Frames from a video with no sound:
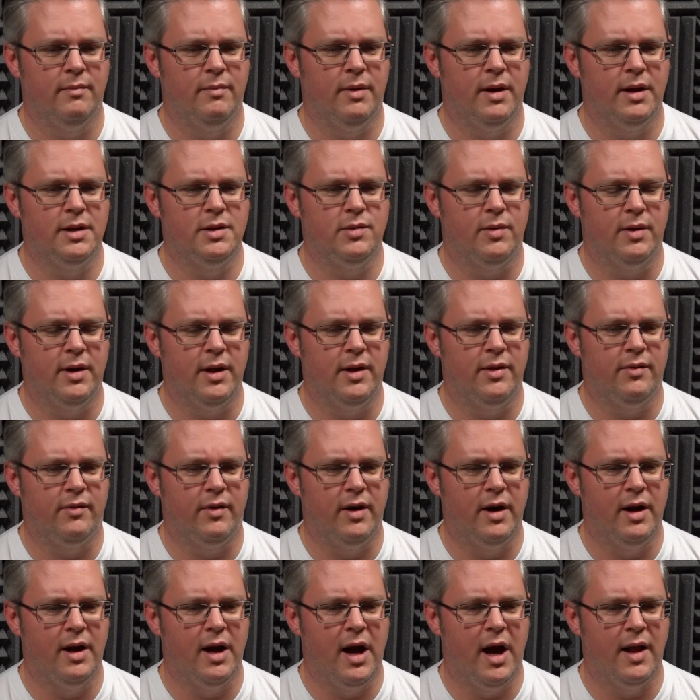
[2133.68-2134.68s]
by
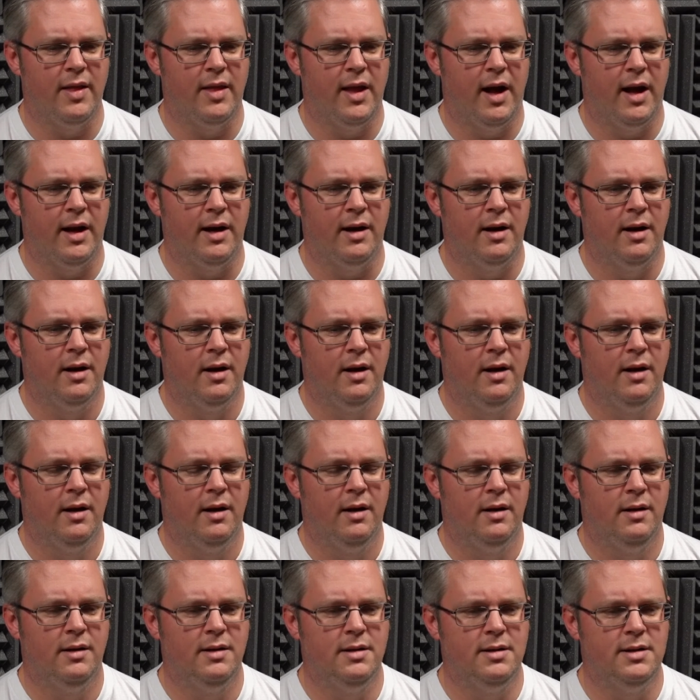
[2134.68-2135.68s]
23 and then
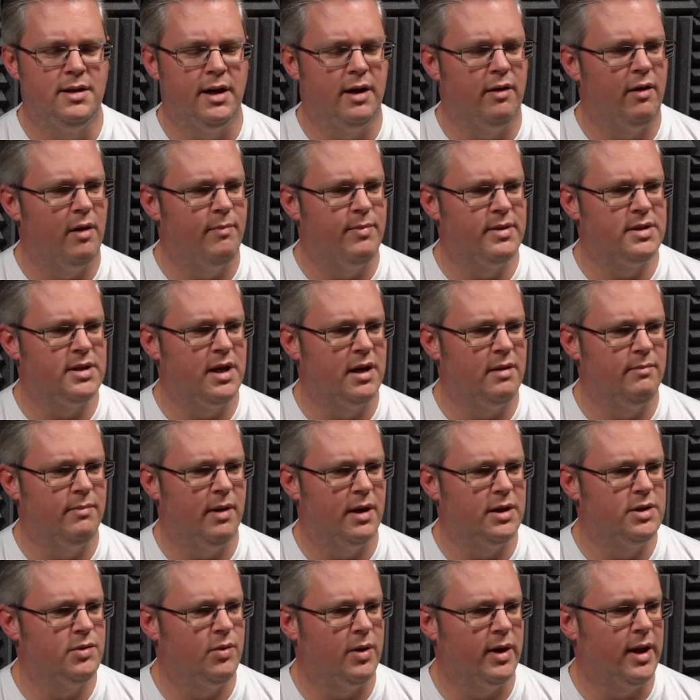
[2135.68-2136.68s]
0%
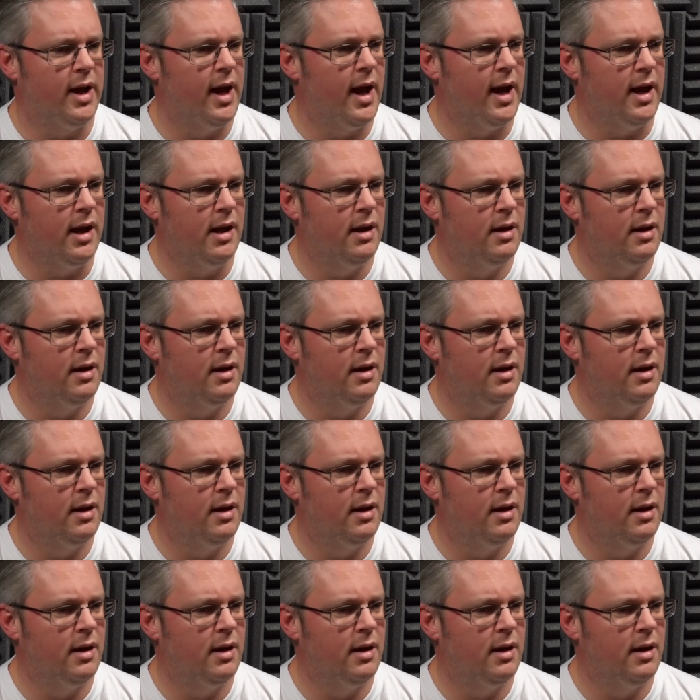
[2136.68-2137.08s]
by 28.